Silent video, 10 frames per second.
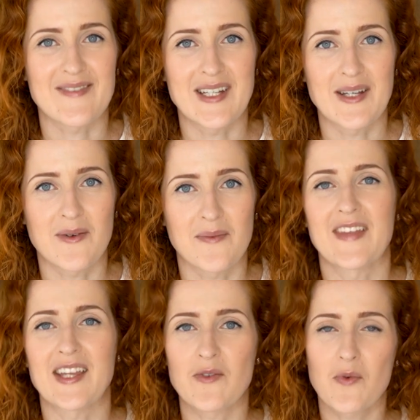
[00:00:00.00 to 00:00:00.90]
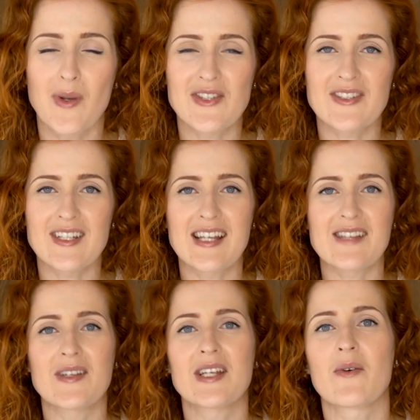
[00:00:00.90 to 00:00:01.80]
video. Thank you for watching
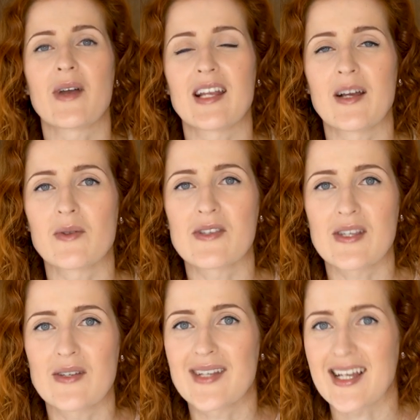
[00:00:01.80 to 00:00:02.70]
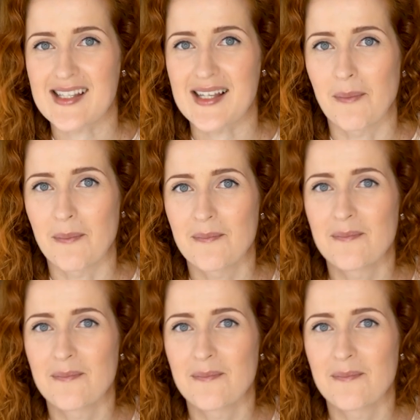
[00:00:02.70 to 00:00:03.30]
today's video, and I will see you next time.